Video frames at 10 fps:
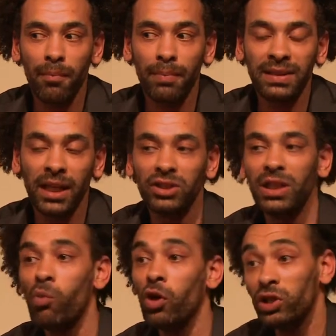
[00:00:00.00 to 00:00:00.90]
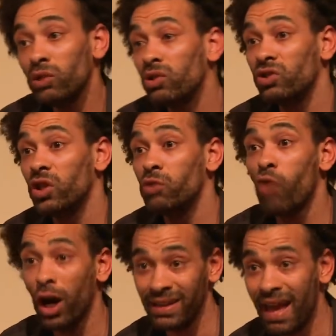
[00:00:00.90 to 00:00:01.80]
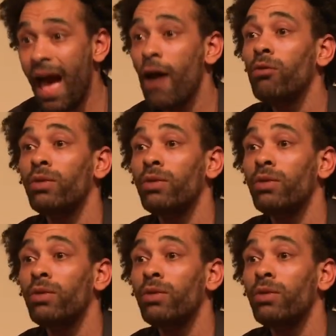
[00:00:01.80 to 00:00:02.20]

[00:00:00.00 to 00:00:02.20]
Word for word: potentially what you can do right now,